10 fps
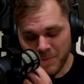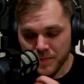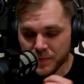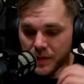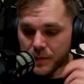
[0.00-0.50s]

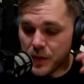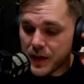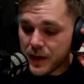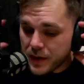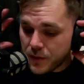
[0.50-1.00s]

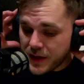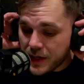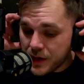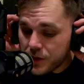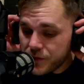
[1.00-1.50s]
Okay. We got a
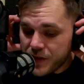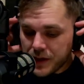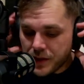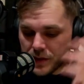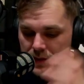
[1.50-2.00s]
good fight
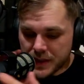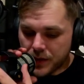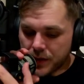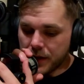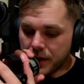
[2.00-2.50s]
card Saturday
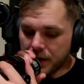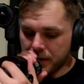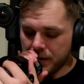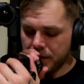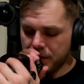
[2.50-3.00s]
night.
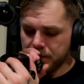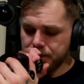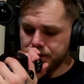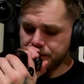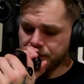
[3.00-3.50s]

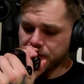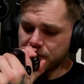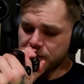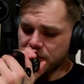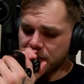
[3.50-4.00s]

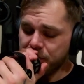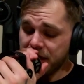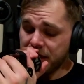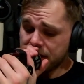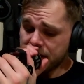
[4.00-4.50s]

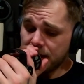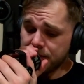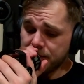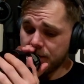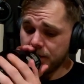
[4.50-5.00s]
Being slept
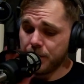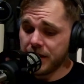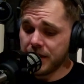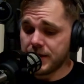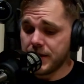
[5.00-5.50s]
on big
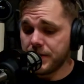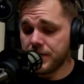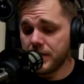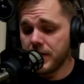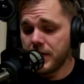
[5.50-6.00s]
time.
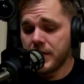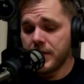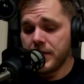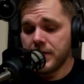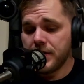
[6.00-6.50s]

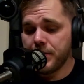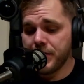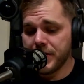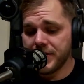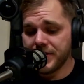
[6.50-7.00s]

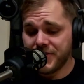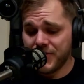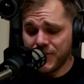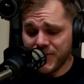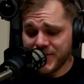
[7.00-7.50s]
But, dude,
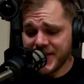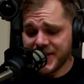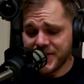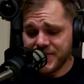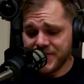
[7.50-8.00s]
there's like,
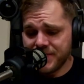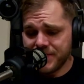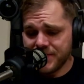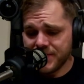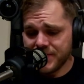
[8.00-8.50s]

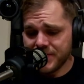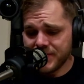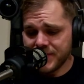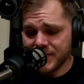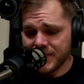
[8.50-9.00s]

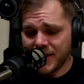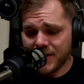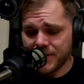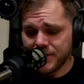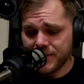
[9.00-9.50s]
I don't
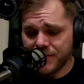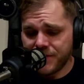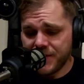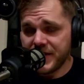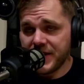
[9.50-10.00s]
know,
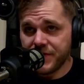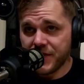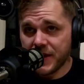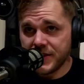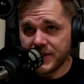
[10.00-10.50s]
15
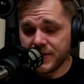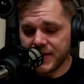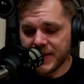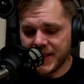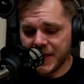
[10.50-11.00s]
fights here,
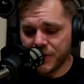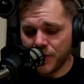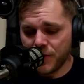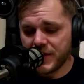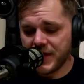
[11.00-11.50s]
and like
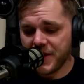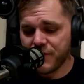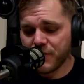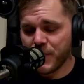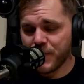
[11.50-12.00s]
13 of them
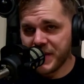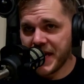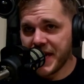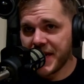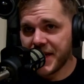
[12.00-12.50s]
are
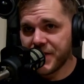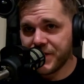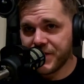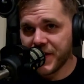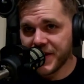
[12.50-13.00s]
bad
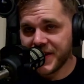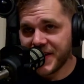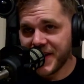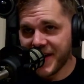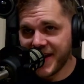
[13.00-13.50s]
fucking
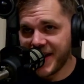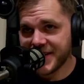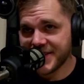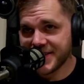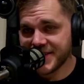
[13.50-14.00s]
ass.